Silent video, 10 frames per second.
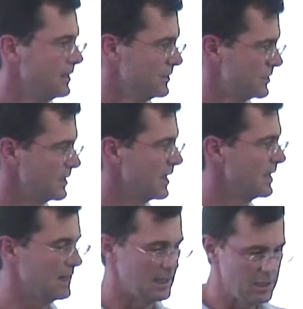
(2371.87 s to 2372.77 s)
See
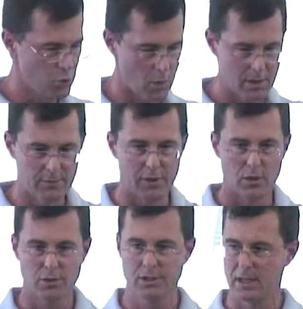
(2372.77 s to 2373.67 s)
that? And each one of
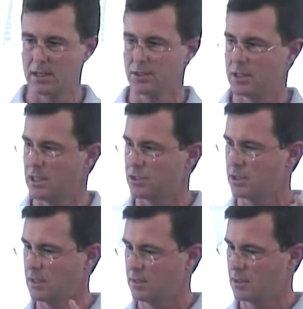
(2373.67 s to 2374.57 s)
those things
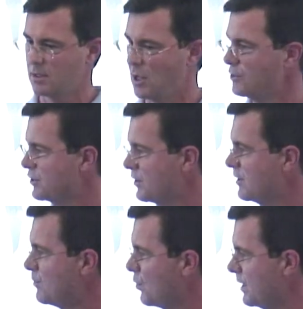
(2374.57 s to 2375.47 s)
gets closer
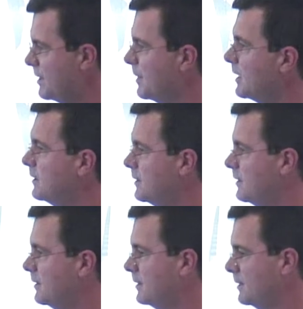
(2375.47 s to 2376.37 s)
and more intimate.
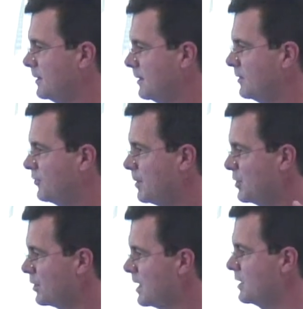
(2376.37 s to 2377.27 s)
From
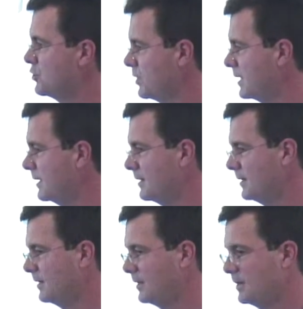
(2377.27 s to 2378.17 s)
your country,
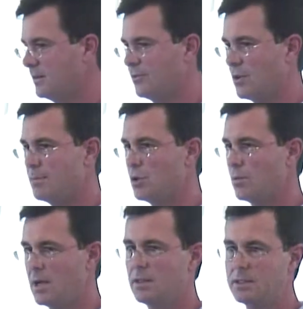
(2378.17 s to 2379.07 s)
from your
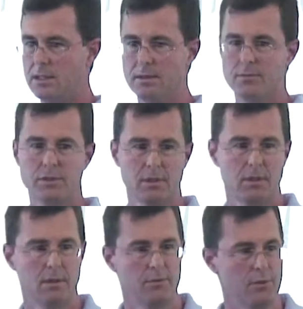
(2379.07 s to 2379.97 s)
relatives,
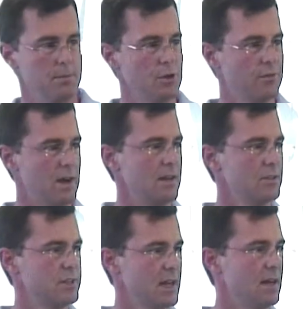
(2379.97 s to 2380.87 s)
from your
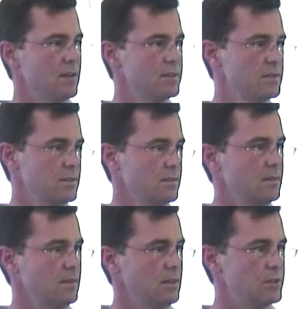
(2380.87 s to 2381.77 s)
father's house.
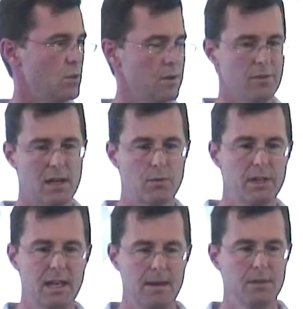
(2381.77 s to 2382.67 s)
It's sort of like when he
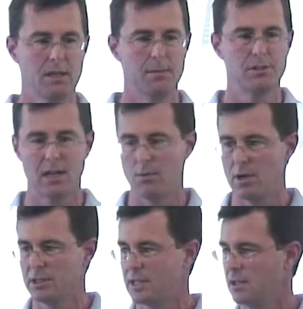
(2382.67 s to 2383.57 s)
came to him and said, I
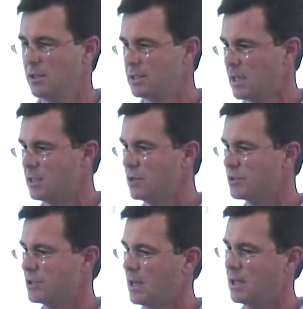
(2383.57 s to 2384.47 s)
want you to take your
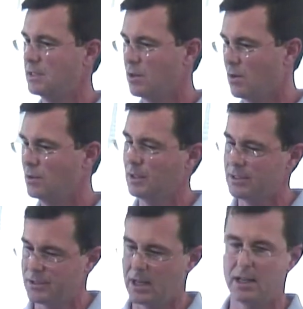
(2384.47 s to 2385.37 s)
son, your only
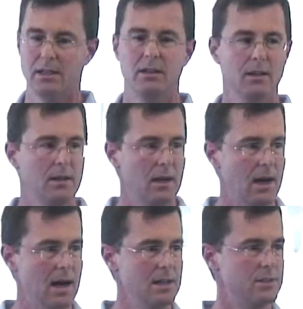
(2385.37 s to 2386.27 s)
son,
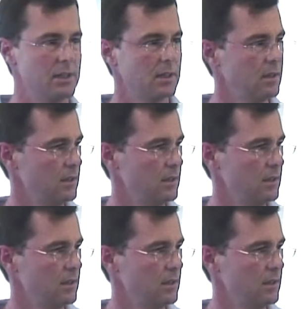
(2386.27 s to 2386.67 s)
Isaac.